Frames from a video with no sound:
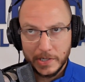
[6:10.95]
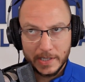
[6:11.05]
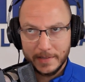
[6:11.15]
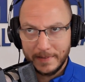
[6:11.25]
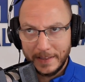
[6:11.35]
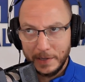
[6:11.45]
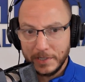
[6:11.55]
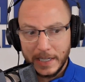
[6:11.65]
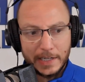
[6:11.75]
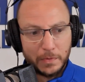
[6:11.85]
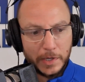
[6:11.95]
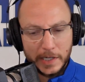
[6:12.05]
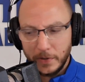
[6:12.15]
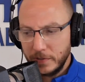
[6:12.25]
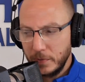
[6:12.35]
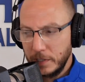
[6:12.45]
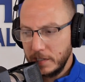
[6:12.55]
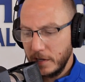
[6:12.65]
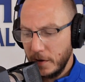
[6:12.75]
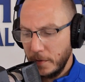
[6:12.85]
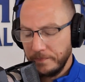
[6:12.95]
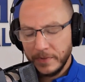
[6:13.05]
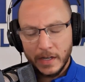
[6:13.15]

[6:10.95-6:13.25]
just I think it was last week or 2 weeks ago.